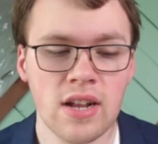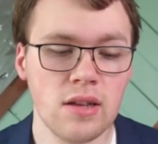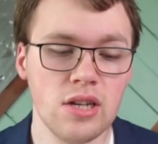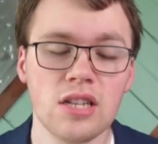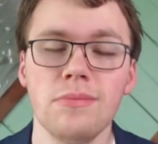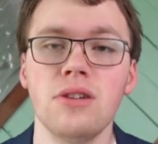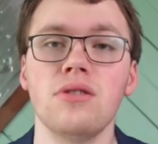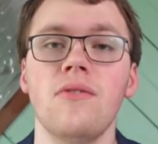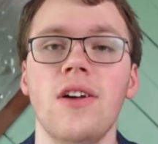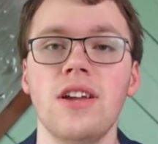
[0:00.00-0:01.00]
Now, he's going to be
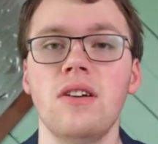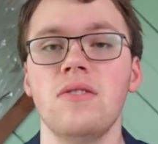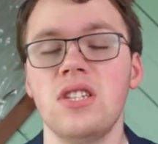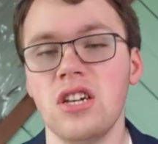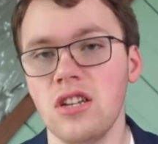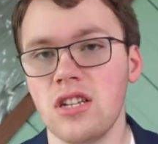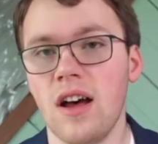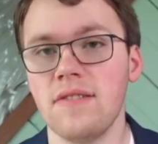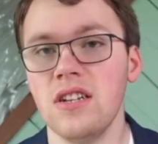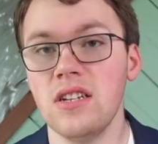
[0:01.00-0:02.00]
entering the final year of his deal this
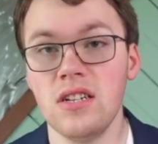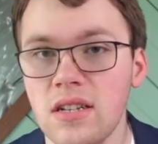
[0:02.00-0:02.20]
offseason.